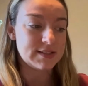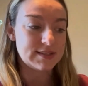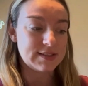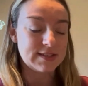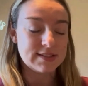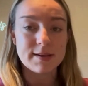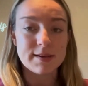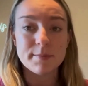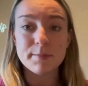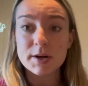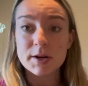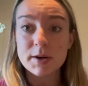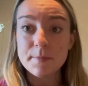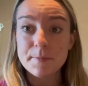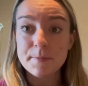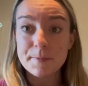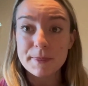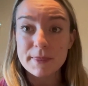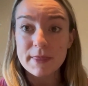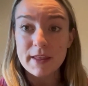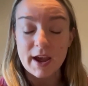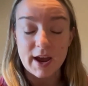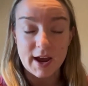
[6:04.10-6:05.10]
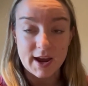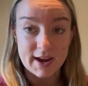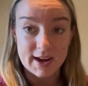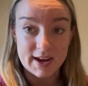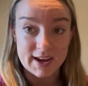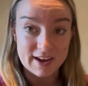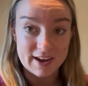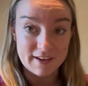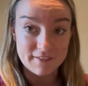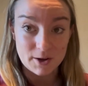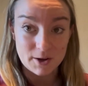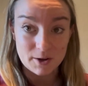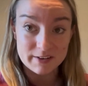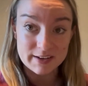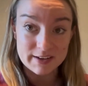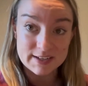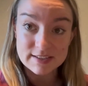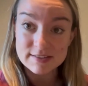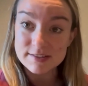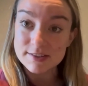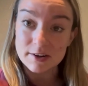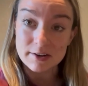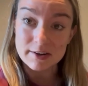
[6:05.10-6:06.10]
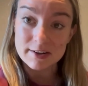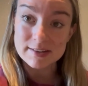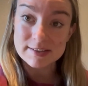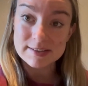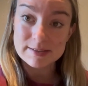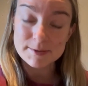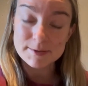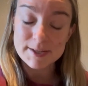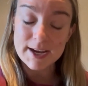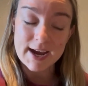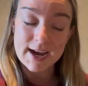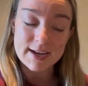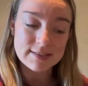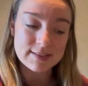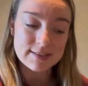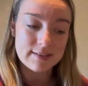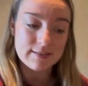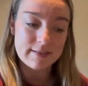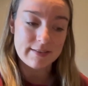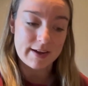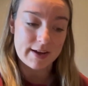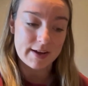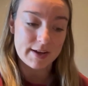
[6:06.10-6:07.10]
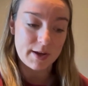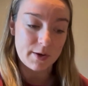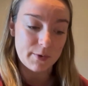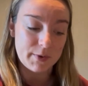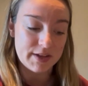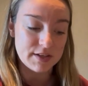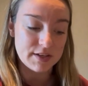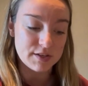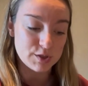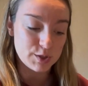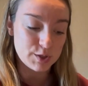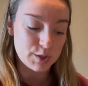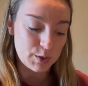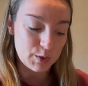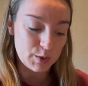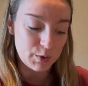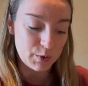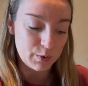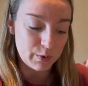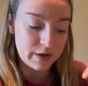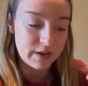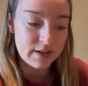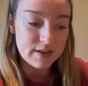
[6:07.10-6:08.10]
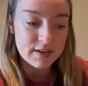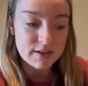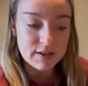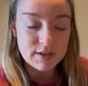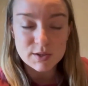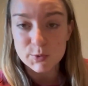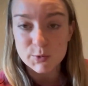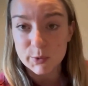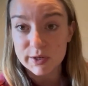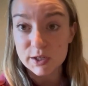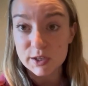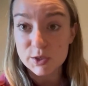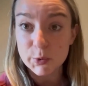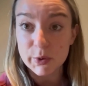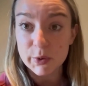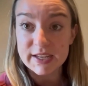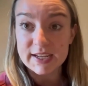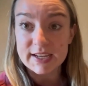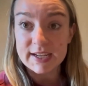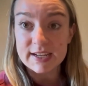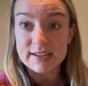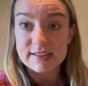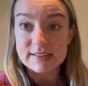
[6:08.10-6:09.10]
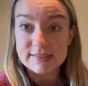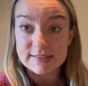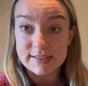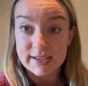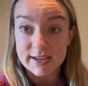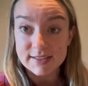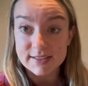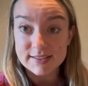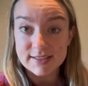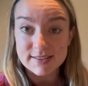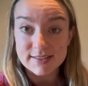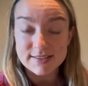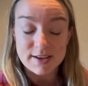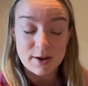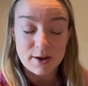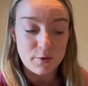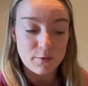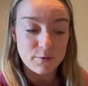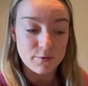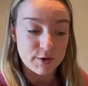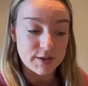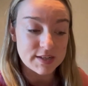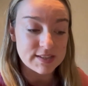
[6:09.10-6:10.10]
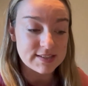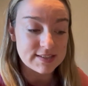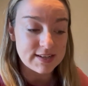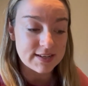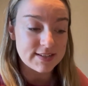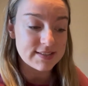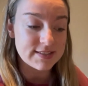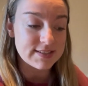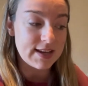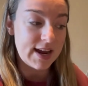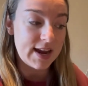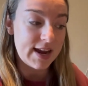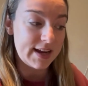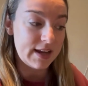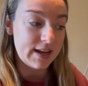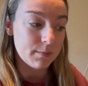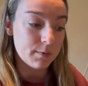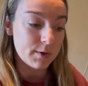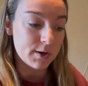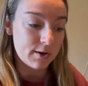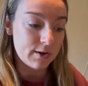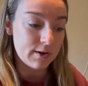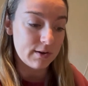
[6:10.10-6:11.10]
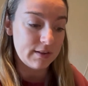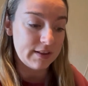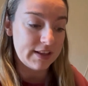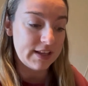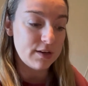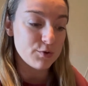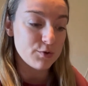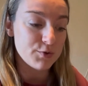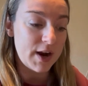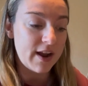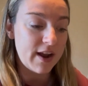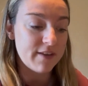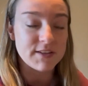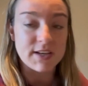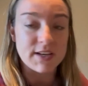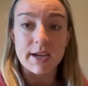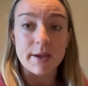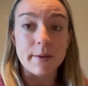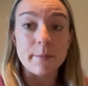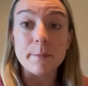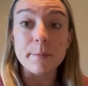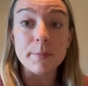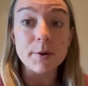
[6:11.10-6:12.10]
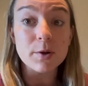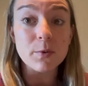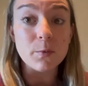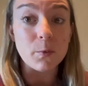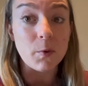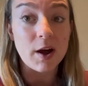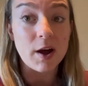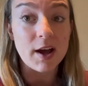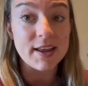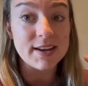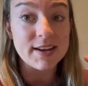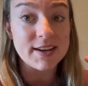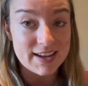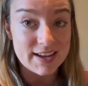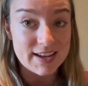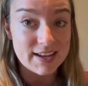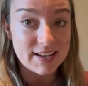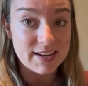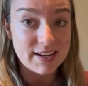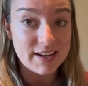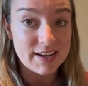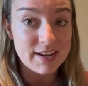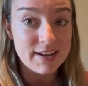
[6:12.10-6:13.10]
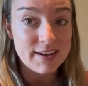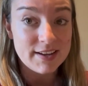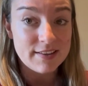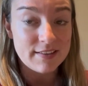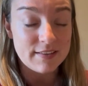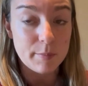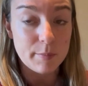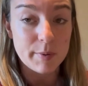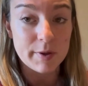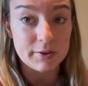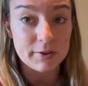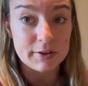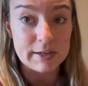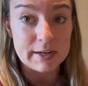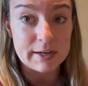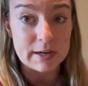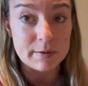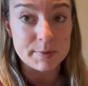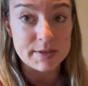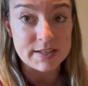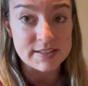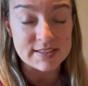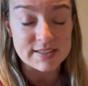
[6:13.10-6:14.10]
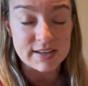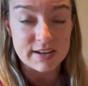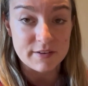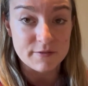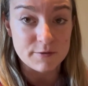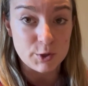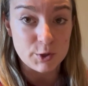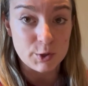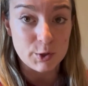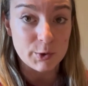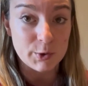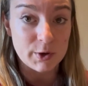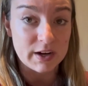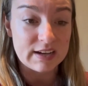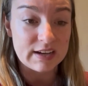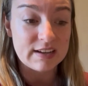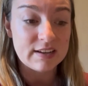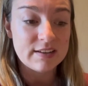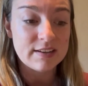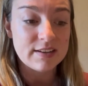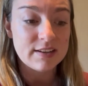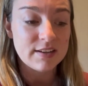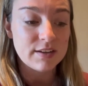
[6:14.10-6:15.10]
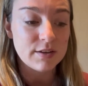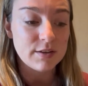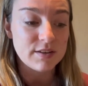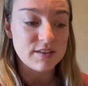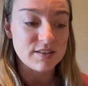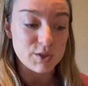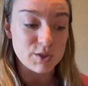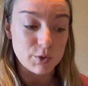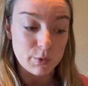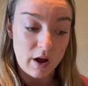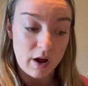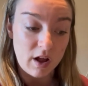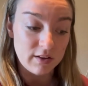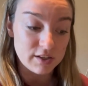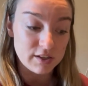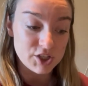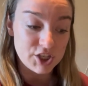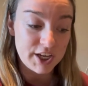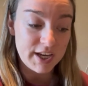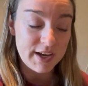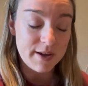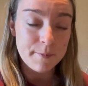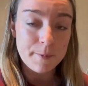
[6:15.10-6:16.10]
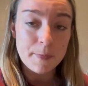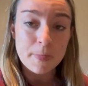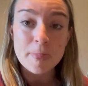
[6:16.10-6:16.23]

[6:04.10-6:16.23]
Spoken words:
December. I have already started some tasks that go into 2026. So for instance, I am currently drafting book 1 in the Billionaire Beast of New York duology.